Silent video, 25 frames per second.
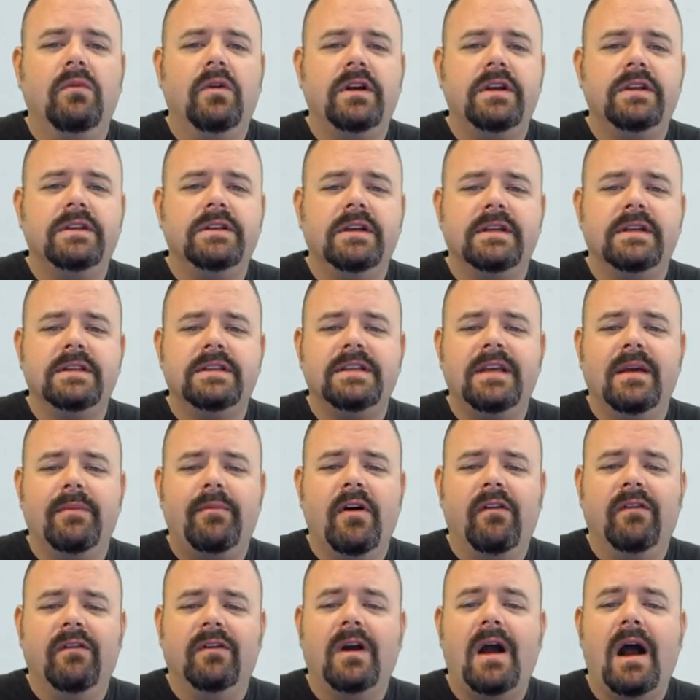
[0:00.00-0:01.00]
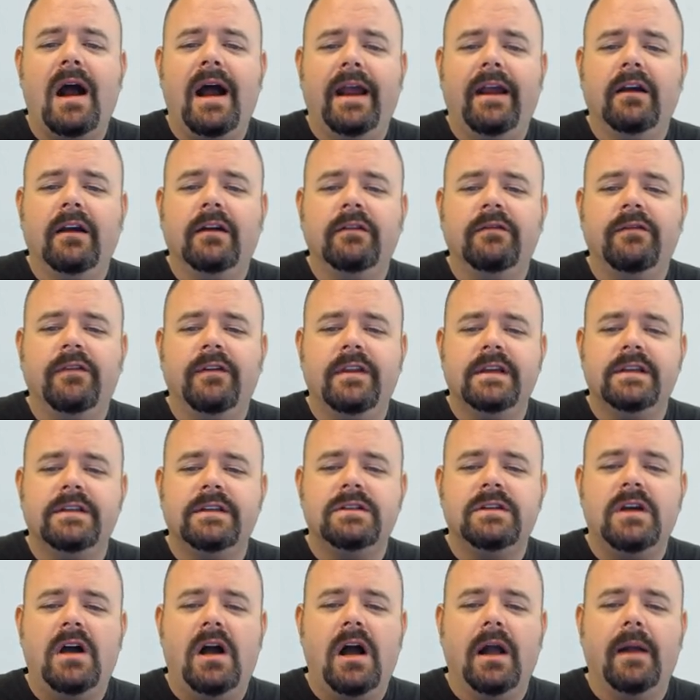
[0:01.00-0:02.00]
We're just going to skip over iron for this
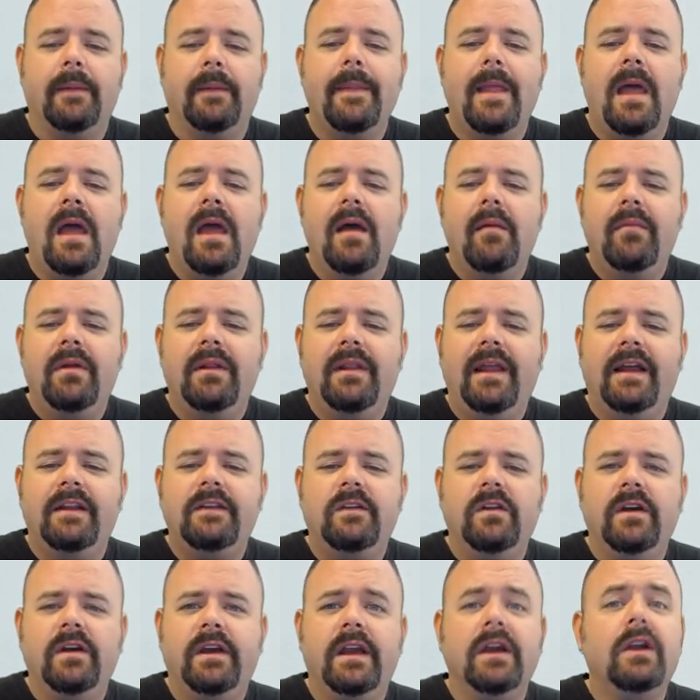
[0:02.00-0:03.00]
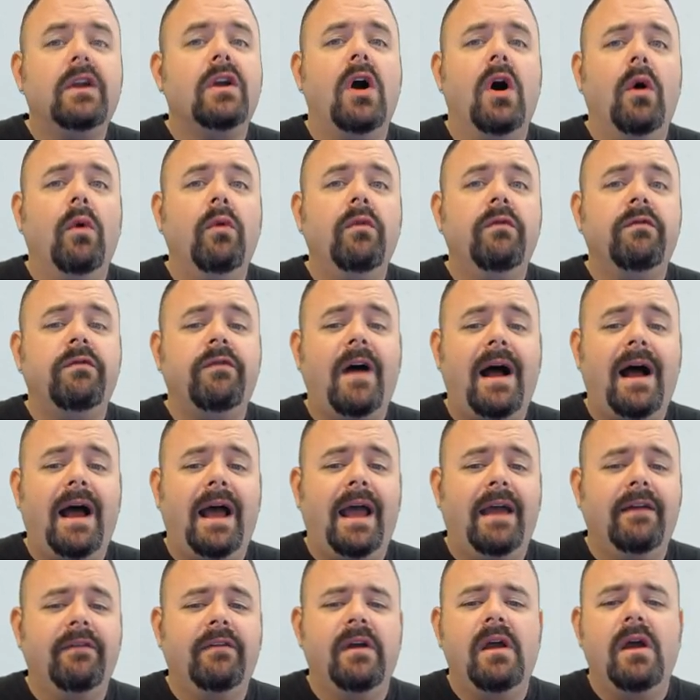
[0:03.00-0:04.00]
talk. But let's look at cone 5.